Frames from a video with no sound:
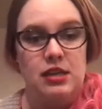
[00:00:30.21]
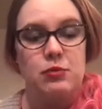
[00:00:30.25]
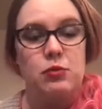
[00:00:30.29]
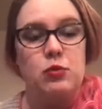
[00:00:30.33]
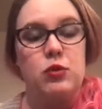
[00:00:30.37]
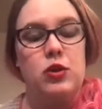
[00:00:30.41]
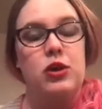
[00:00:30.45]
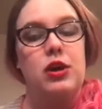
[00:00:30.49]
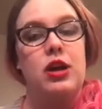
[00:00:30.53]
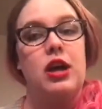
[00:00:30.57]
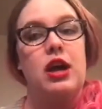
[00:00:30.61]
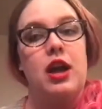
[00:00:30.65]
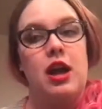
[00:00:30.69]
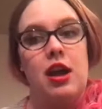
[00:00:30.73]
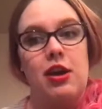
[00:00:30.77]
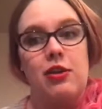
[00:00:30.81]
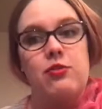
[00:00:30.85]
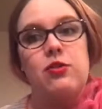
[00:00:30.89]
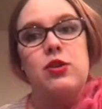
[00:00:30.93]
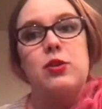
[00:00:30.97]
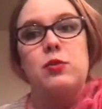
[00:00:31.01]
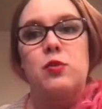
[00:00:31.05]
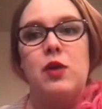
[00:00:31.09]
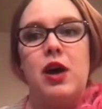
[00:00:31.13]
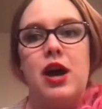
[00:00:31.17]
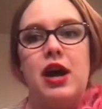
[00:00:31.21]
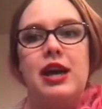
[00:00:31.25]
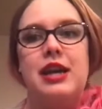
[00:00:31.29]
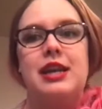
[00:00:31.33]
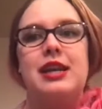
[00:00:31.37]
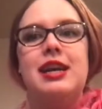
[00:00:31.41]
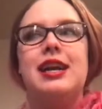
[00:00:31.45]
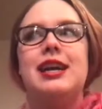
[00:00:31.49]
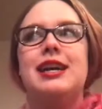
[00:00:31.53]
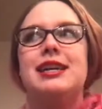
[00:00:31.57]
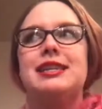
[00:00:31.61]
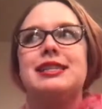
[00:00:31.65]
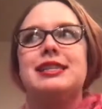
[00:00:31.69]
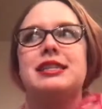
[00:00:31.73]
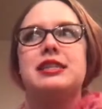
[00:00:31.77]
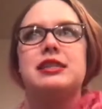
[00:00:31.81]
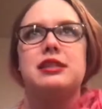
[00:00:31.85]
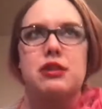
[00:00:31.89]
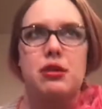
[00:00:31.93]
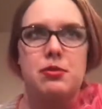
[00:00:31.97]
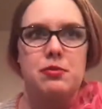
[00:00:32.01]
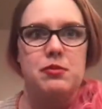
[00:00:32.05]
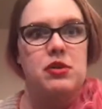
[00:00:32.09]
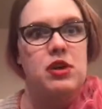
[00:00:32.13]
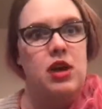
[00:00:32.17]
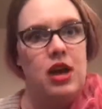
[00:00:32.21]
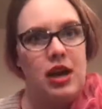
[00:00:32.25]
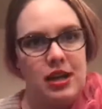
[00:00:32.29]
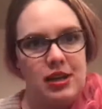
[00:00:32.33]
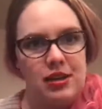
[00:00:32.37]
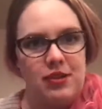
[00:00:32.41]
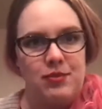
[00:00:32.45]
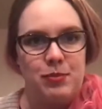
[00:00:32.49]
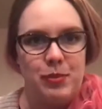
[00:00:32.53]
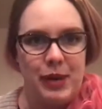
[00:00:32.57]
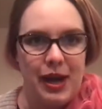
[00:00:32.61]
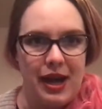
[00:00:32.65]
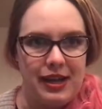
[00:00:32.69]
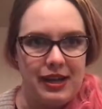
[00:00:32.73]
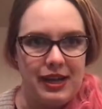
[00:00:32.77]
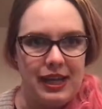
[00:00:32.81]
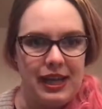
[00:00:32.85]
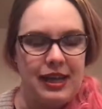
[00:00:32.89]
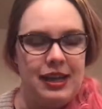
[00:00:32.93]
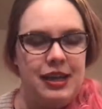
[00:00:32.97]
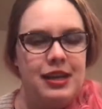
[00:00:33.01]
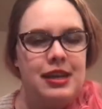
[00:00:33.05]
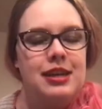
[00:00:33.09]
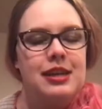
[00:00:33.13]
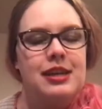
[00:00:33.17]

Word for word: Well, every wine has some kind of body.